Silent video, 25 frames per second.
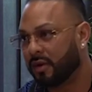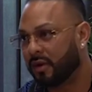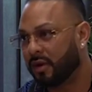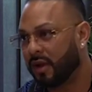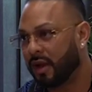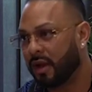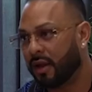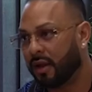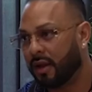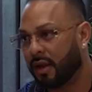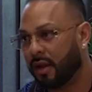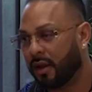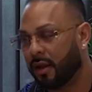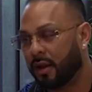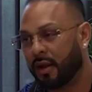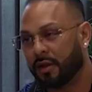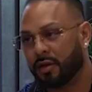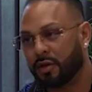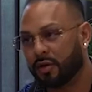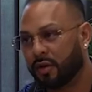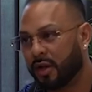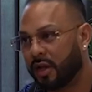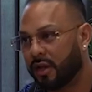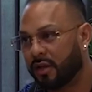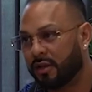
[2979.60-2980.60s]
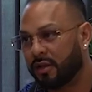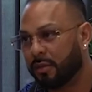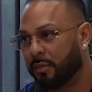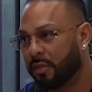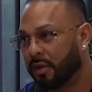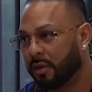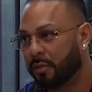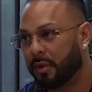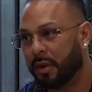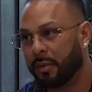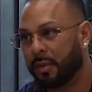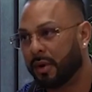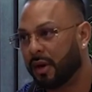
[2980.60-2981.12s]
I, I, I train to
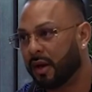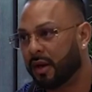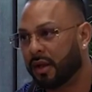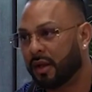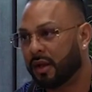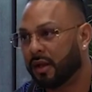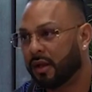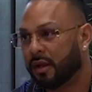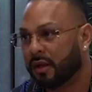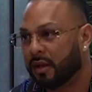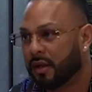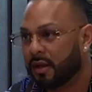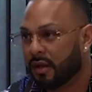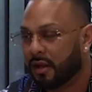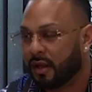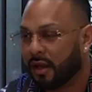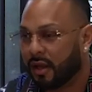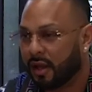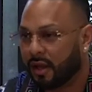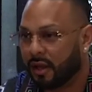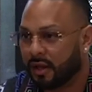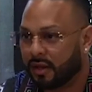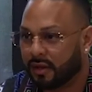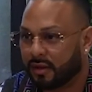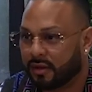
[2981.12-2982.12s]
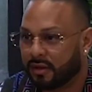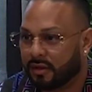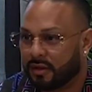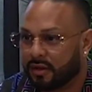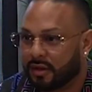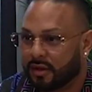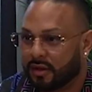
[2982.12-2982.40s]
build my body, and